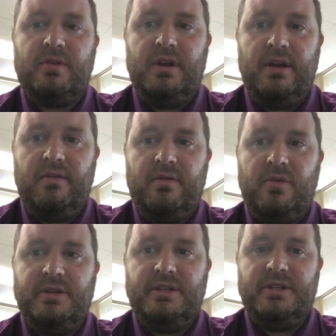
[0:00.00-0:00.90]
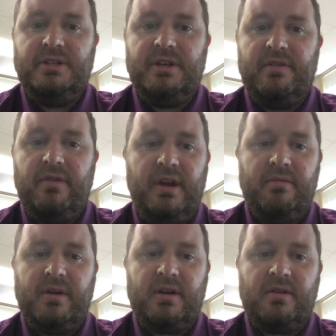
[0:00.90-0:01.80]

give quizzes every